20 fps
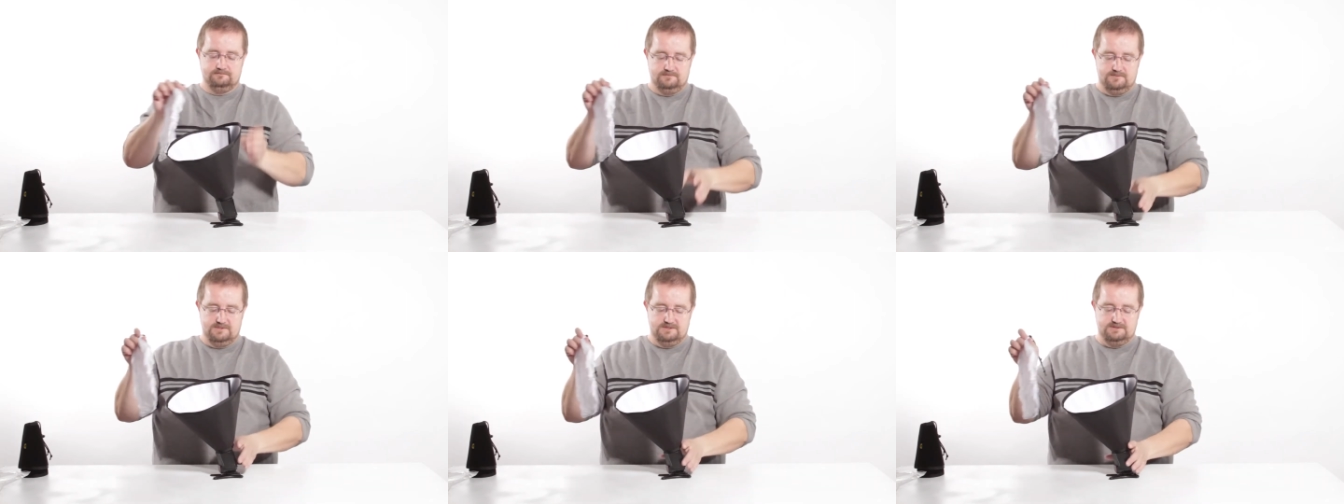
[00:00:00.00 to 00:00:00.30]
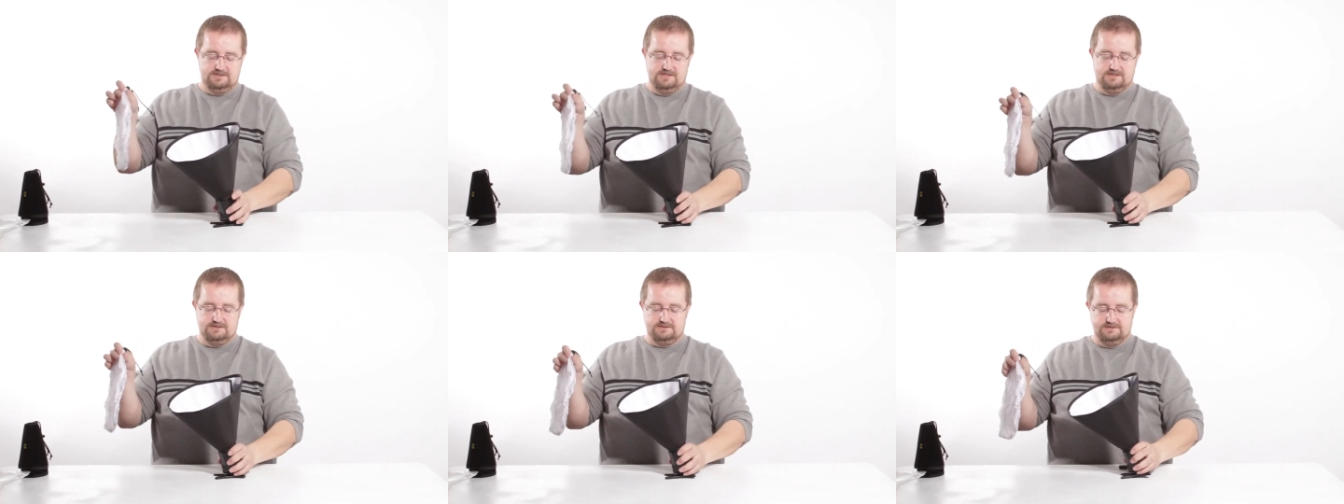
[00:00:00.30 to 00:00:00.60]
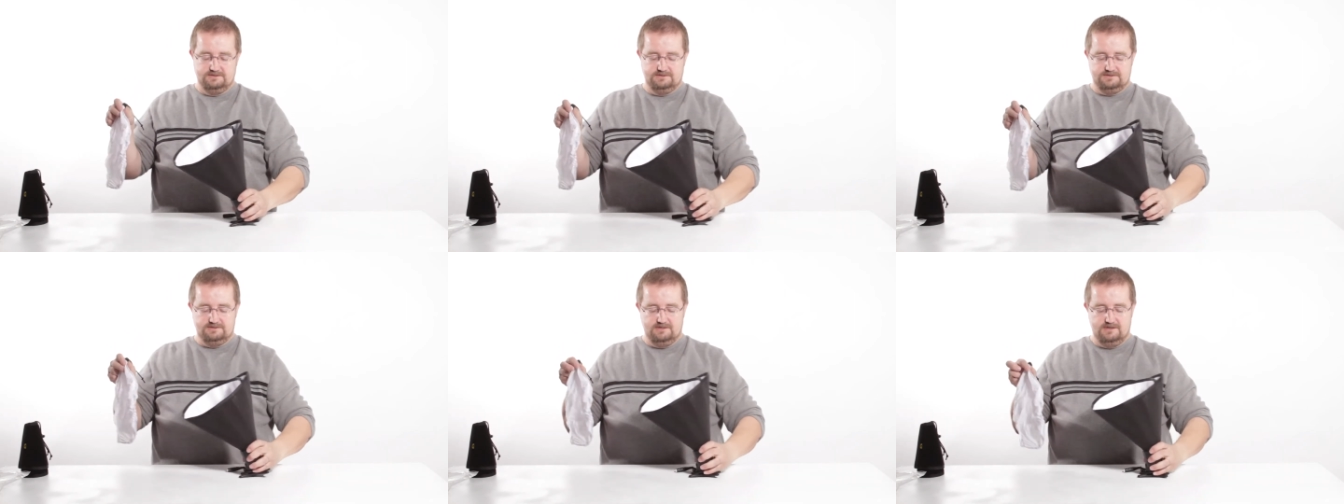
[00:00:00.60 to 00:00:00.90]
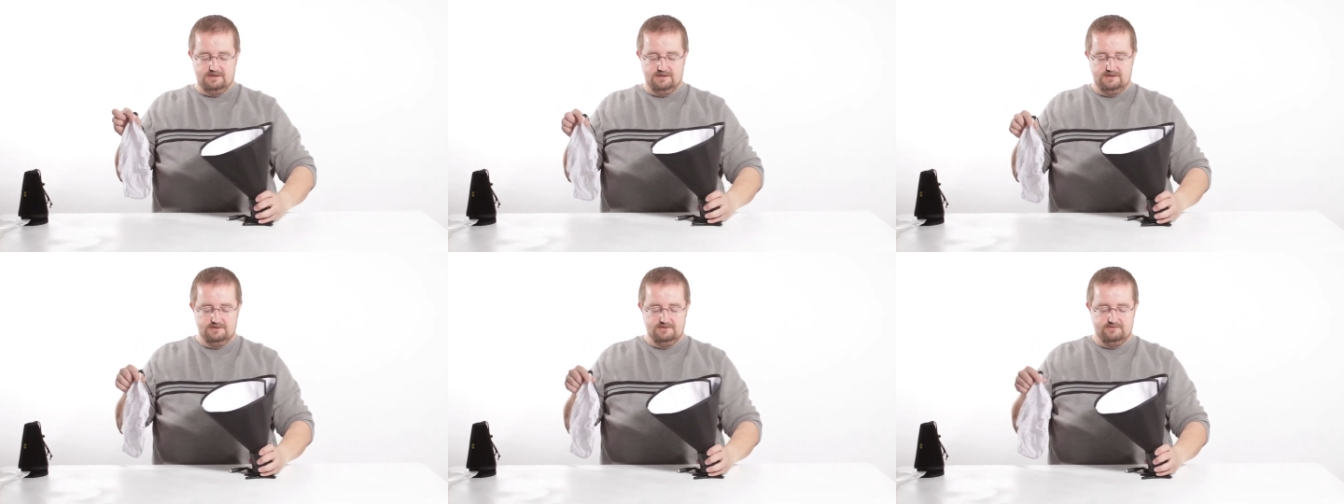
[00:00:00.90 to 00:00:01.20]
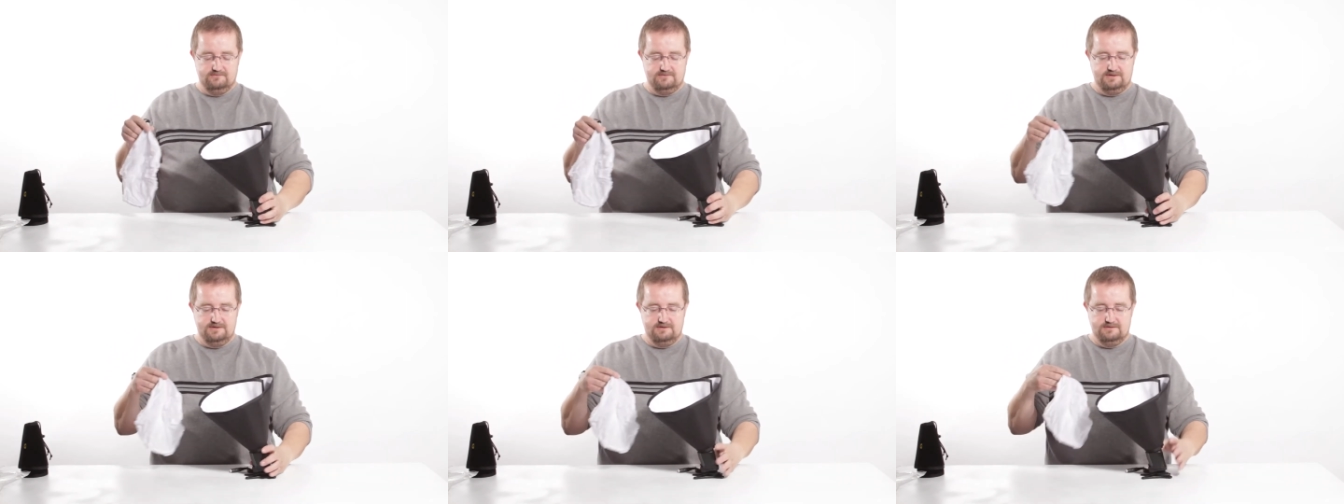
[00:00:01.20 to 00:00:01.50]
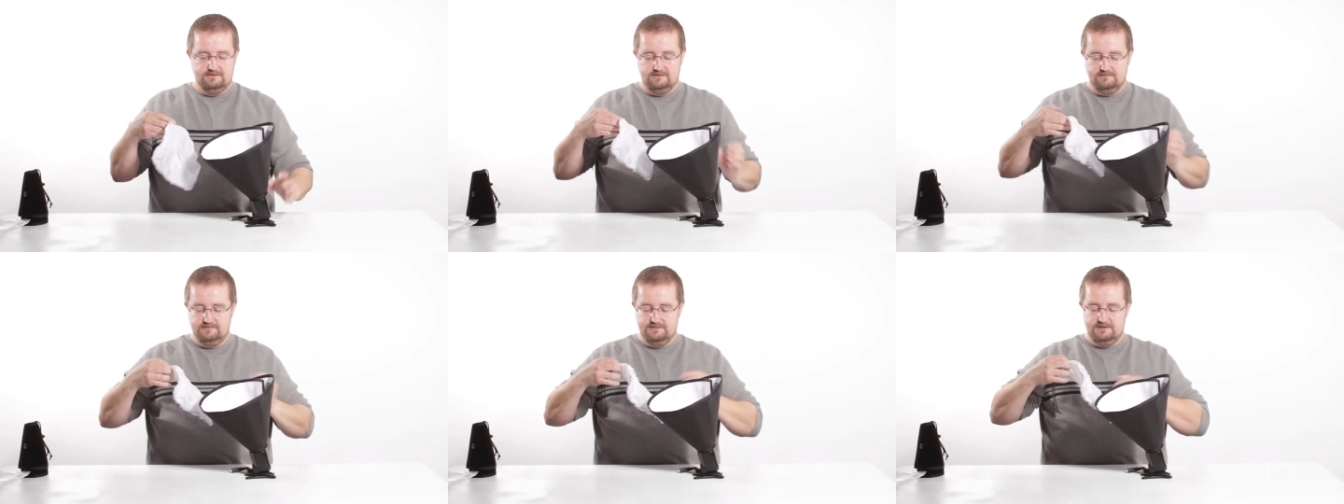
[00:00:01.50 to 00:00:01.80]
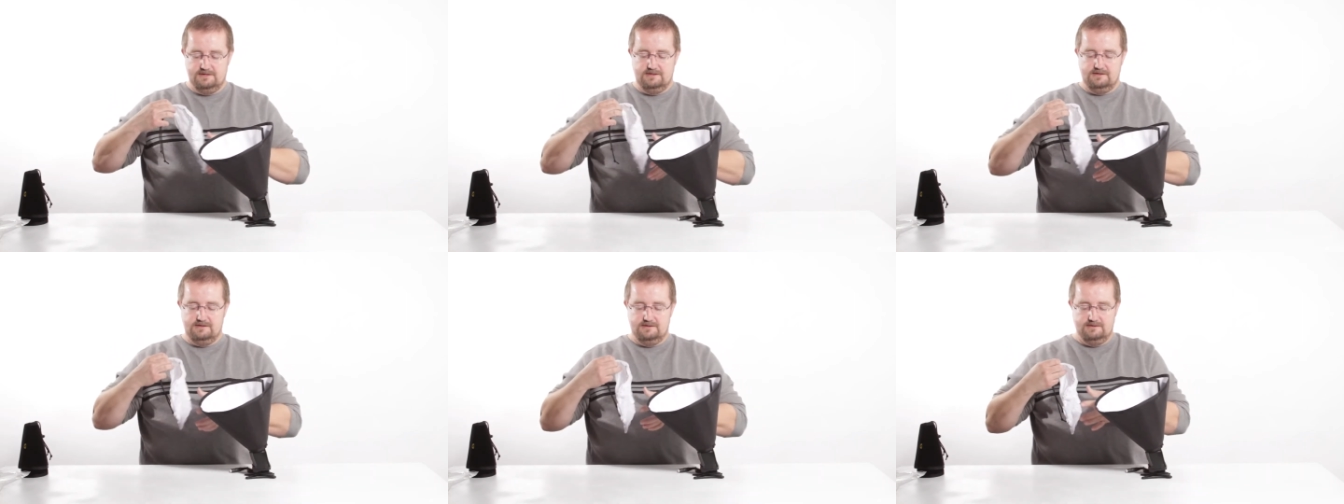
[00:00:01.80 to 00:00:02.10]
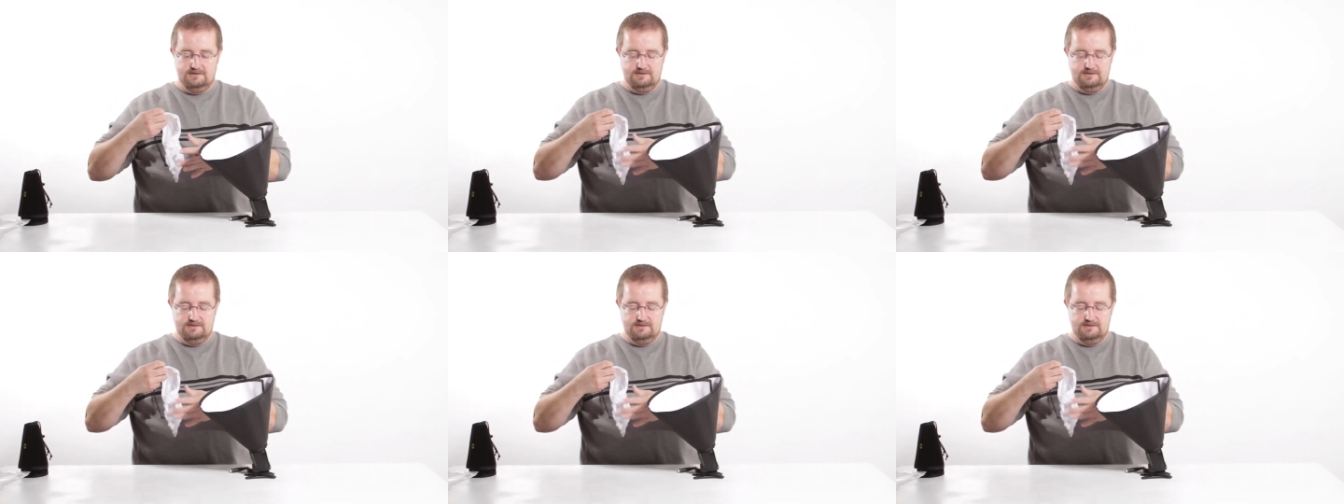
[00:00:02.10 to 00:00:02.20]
Let's actually slide it over here a little bit.